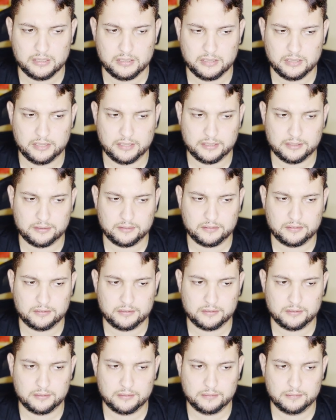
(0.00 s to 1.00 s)
And
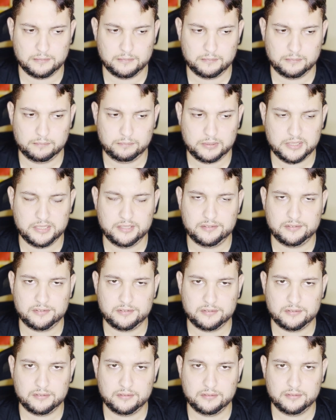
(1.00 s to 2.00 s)

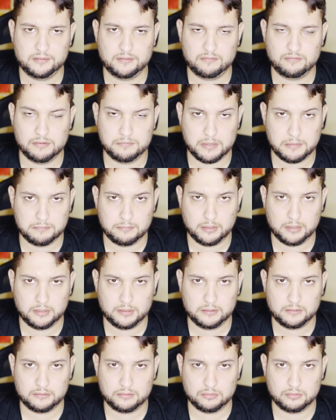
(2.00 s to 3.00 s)
please
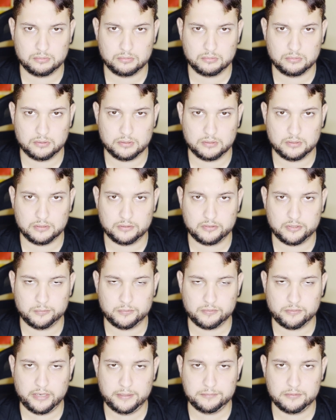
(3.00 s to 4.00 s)
remember to uh,
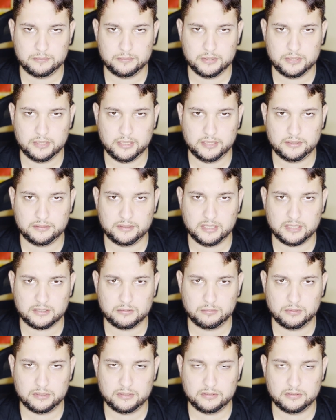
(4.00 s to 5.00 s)
subscribe to me and
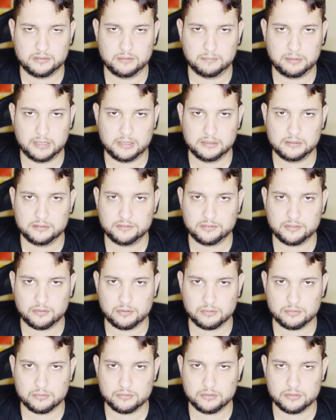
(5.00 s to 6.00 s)
activate the bell
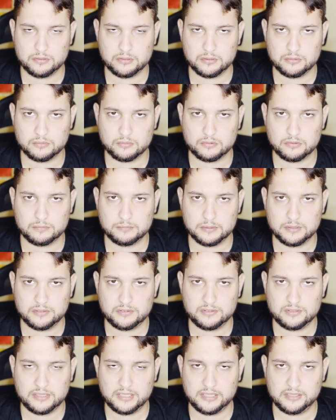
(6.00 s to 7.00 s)
so you don't
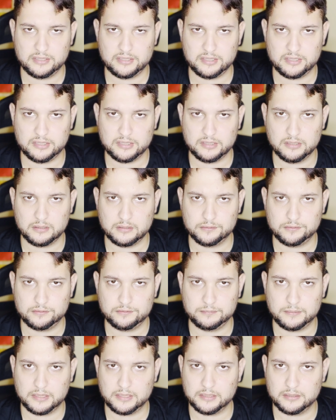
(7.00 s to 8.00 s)
miss any of
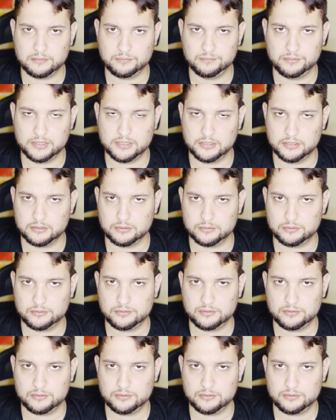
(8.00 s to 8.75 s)
my videos.